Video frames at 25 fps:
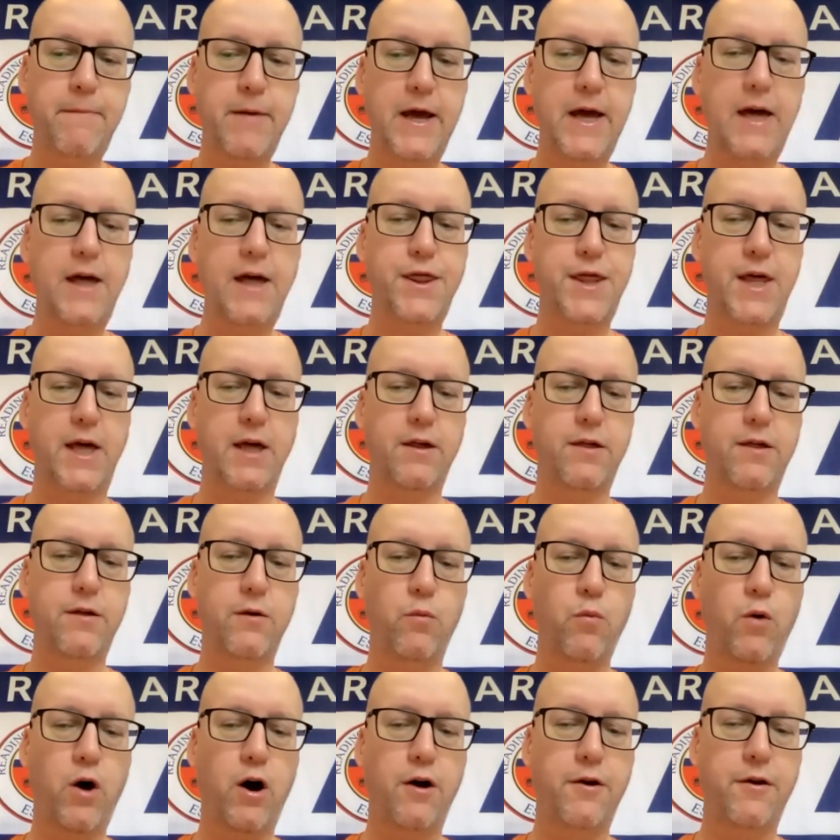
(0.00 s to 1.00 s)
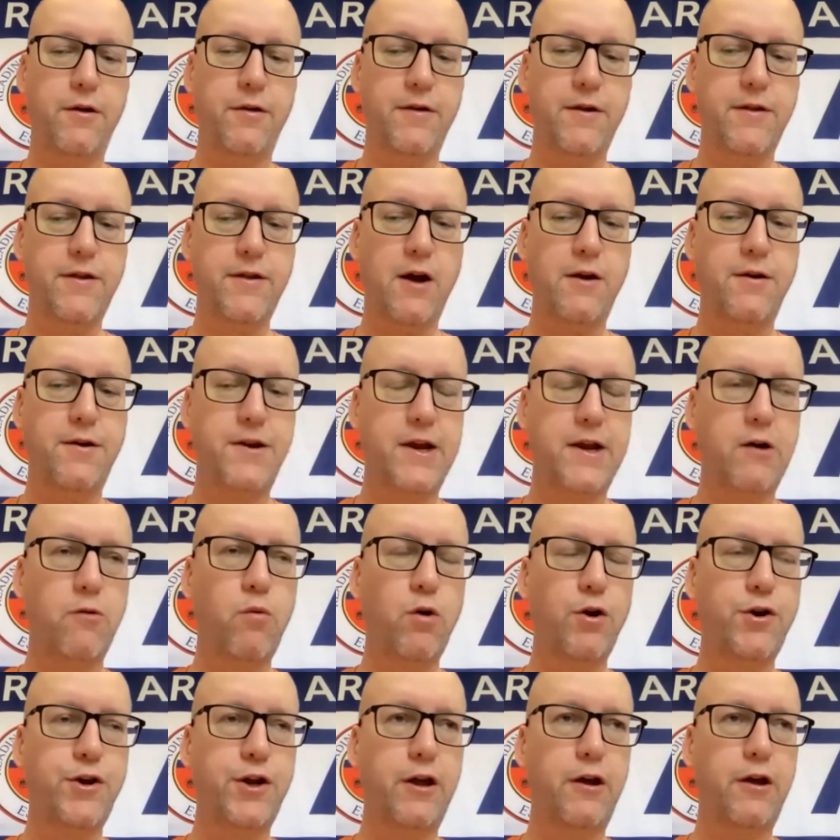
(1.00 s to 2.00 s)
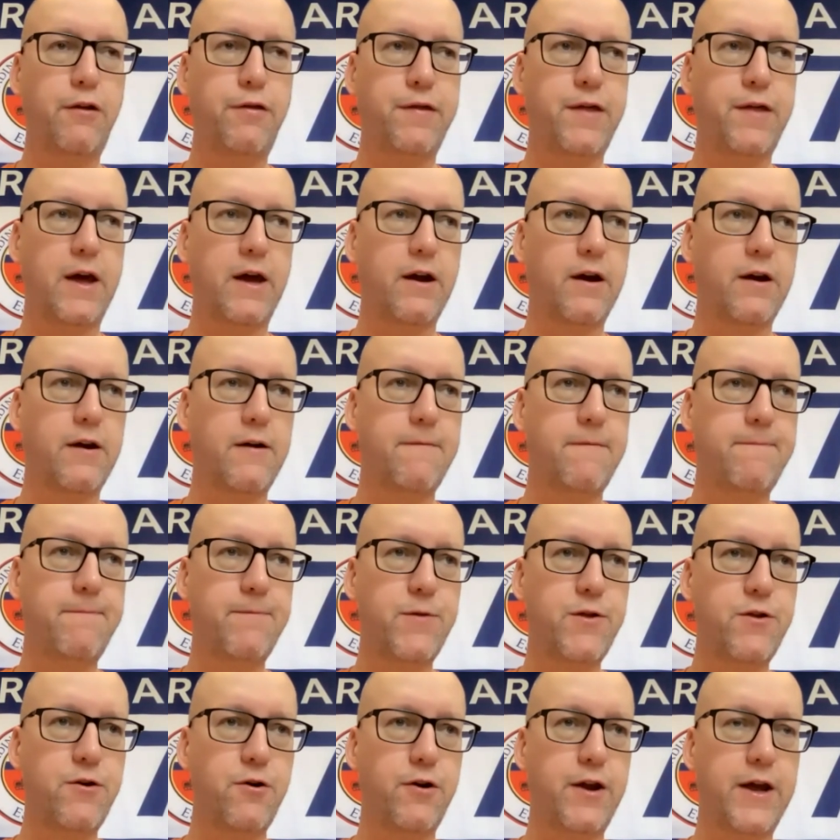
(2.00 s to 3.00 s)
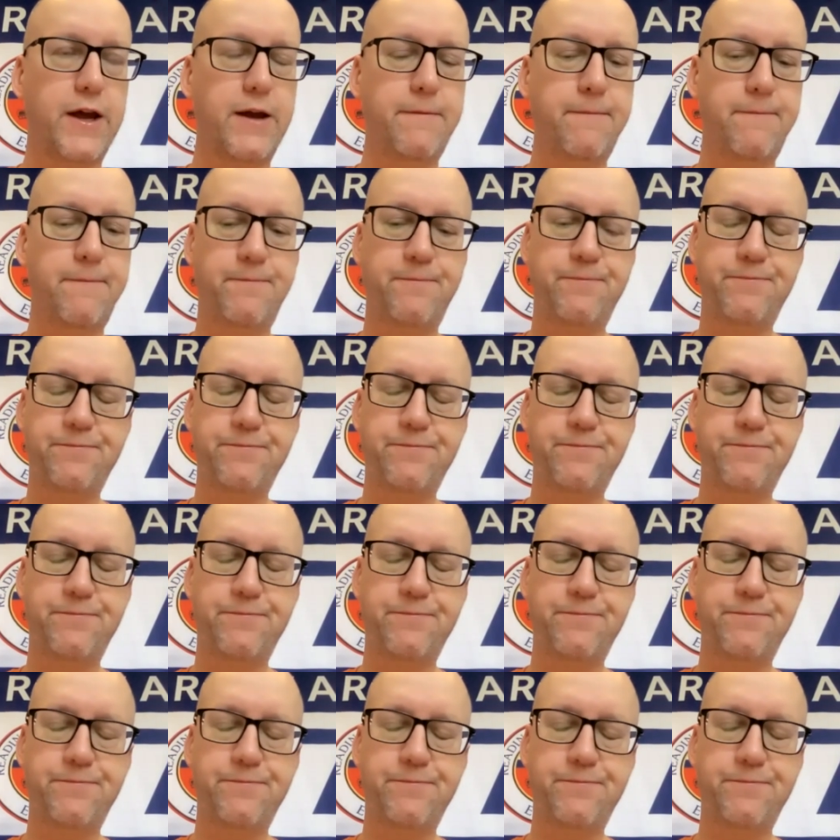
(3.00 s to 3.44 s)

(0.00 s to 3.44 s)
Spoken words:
he thinks that Wilder's a done deal. What do you think, Johnny?